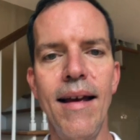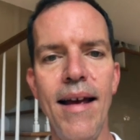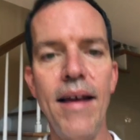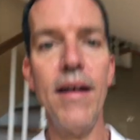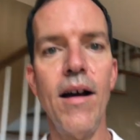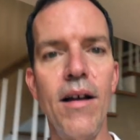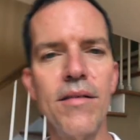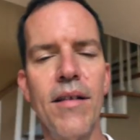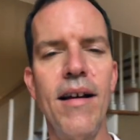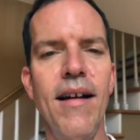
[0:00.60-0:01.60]
Hey y'all,
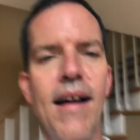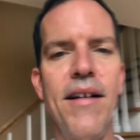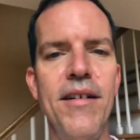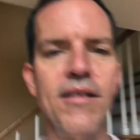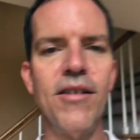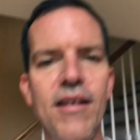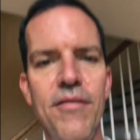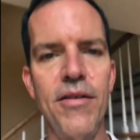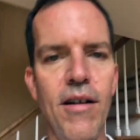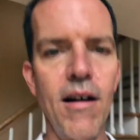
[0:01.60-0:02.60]
out here looking
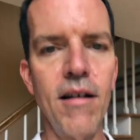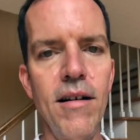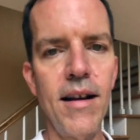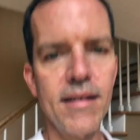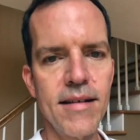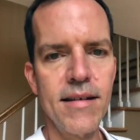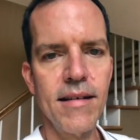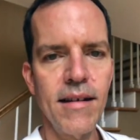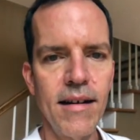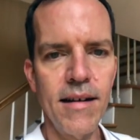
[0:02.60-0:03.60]
for our
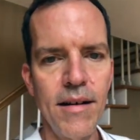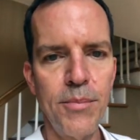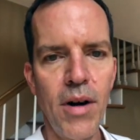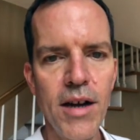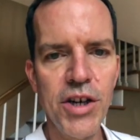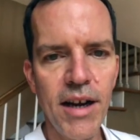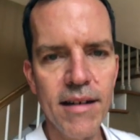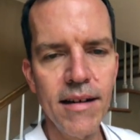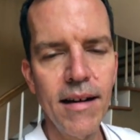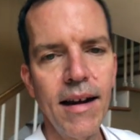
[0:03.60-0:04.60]
next
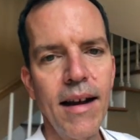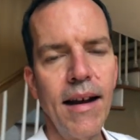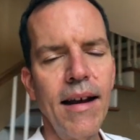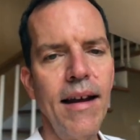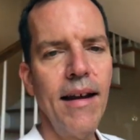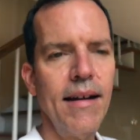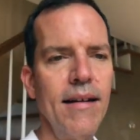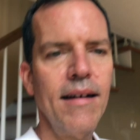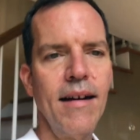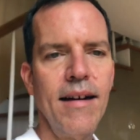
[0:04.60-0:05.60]
project and
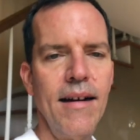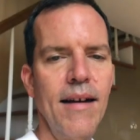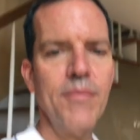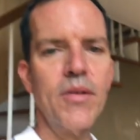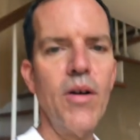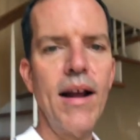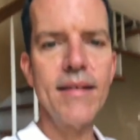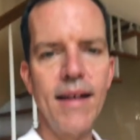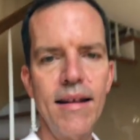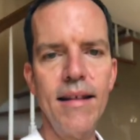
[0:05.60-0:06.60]
going
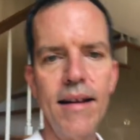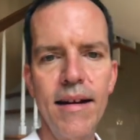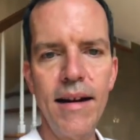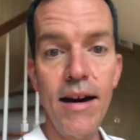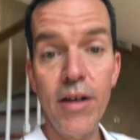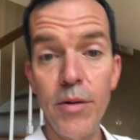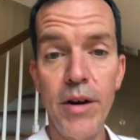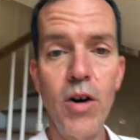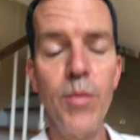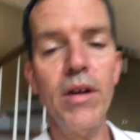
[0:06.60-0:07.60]
outside the area we
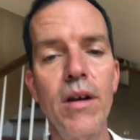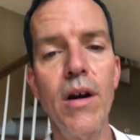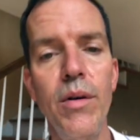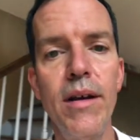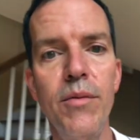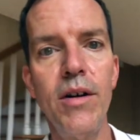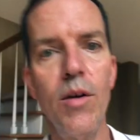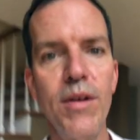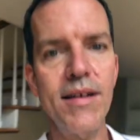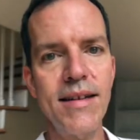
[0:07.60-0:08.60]
normally go in. We
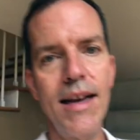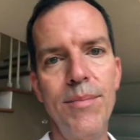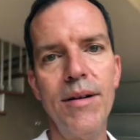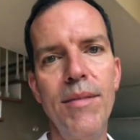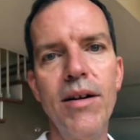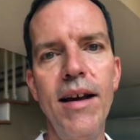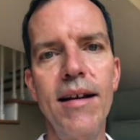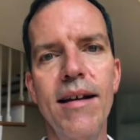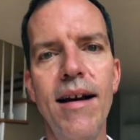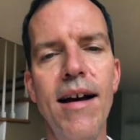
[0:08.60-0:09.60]
normally stay up in Marietta
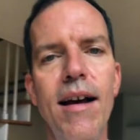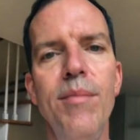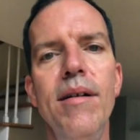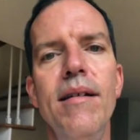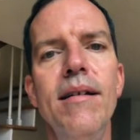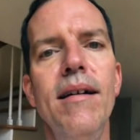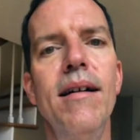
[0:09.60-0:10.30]
Cobb and